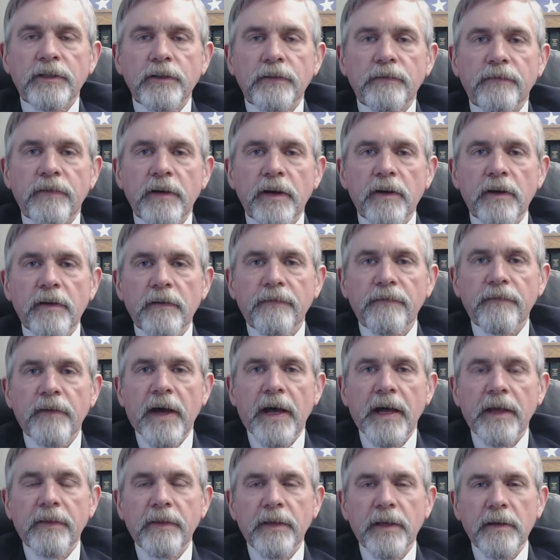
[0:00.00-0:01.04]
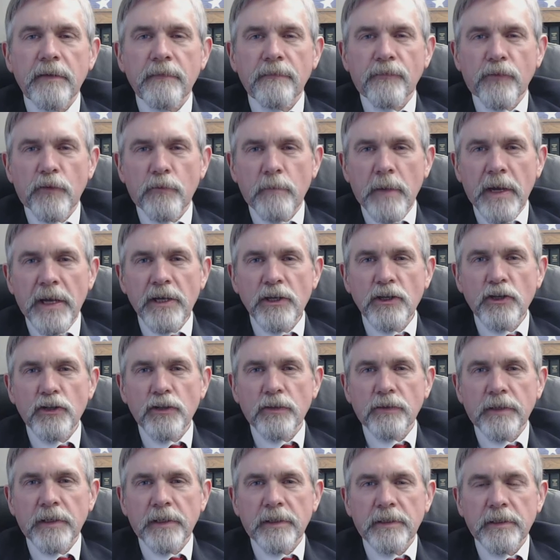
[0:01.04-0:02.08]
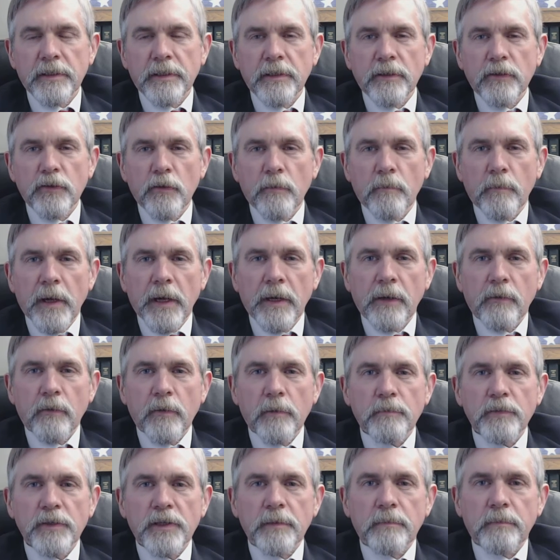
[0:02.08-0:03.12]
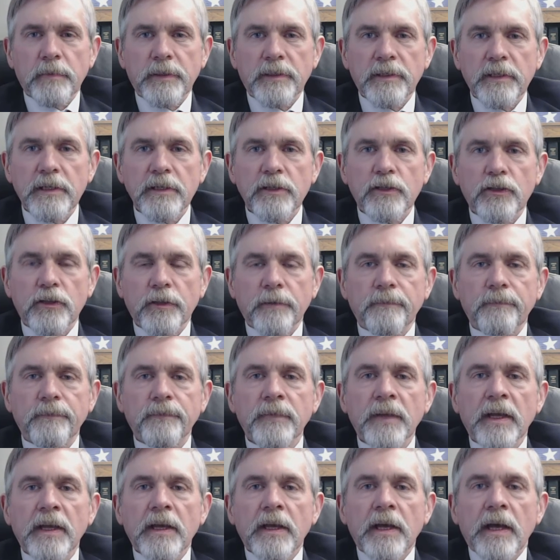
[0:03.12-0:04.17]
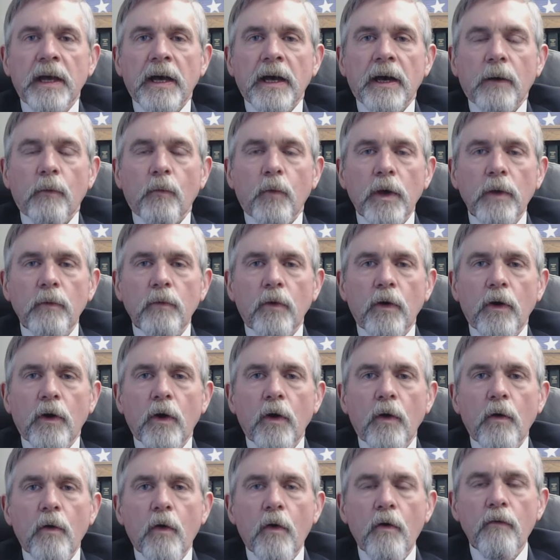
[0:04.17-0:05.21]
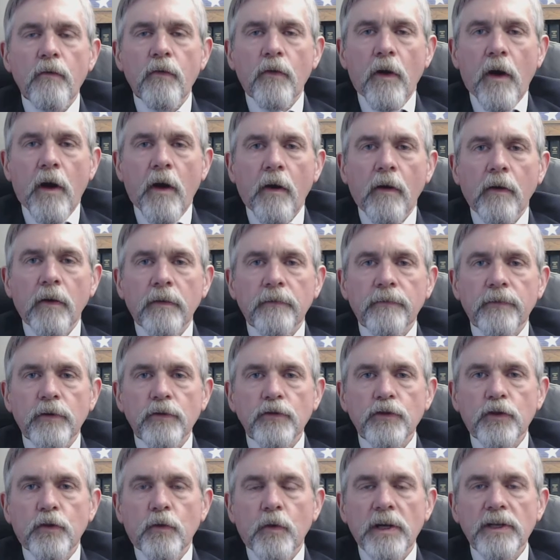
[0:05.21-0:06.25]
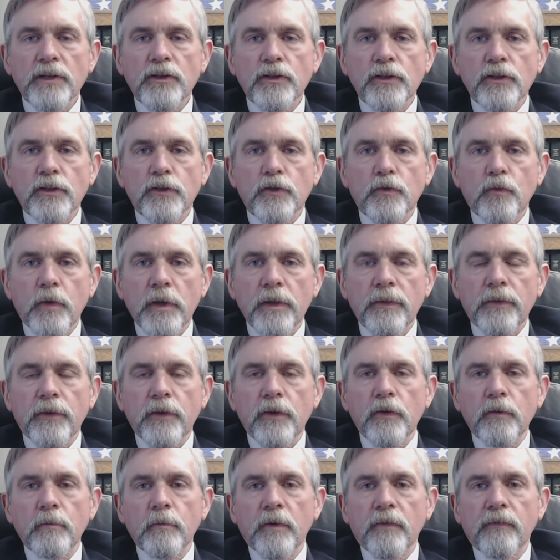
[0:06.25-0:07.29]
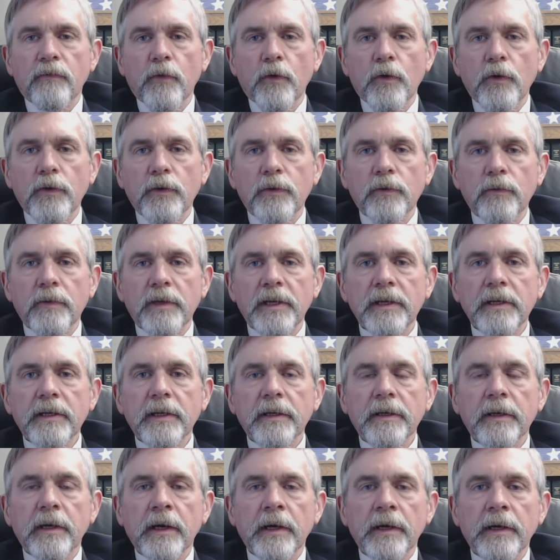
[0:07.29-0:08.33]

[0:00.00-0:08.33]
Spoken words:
to verify the information that's in your bankruptcy petition. We will go over all of those questions with you before you get